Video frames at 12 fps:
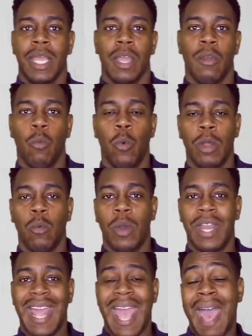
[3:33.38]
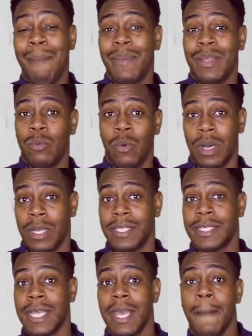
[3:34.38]
what would happen was
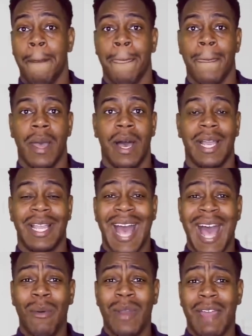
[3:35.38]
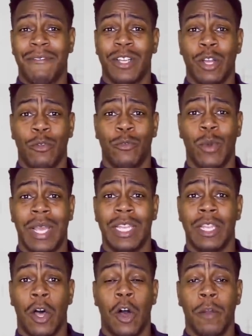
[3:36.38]
a guy would have to go through a
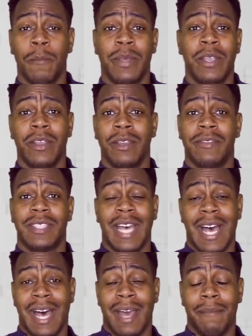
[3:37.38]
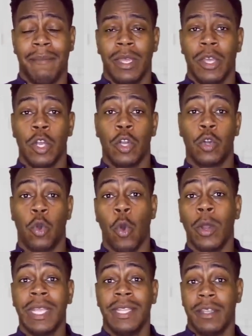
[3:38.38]
long period of time
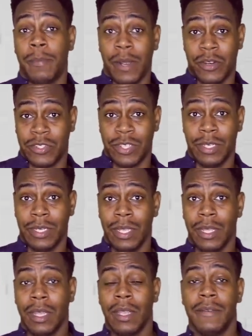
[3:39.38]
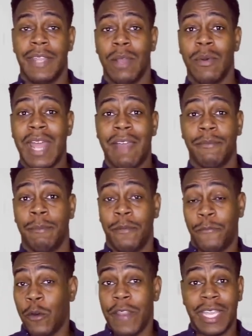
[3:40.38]
courting the person. They would have,
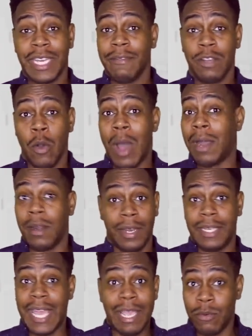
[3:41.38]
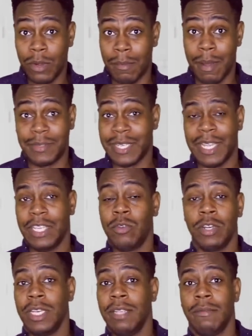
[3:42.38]
before they could even go out on a date with them. I'm saying you
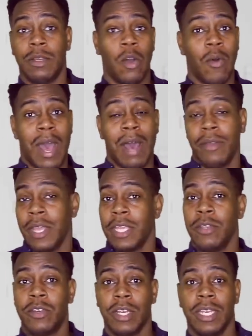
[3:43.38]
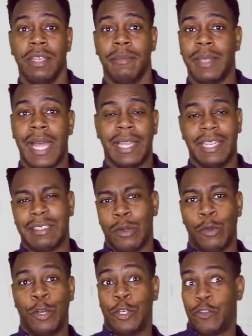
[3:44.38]
couldn't even go out. You couldn't even be like, let's go to
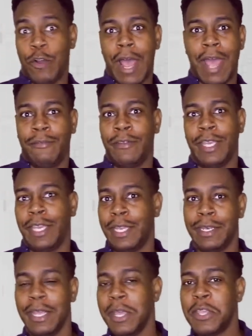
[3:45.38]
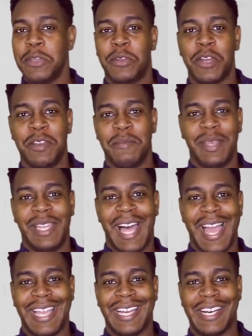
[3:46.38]
the drive-in. You couldn't be like,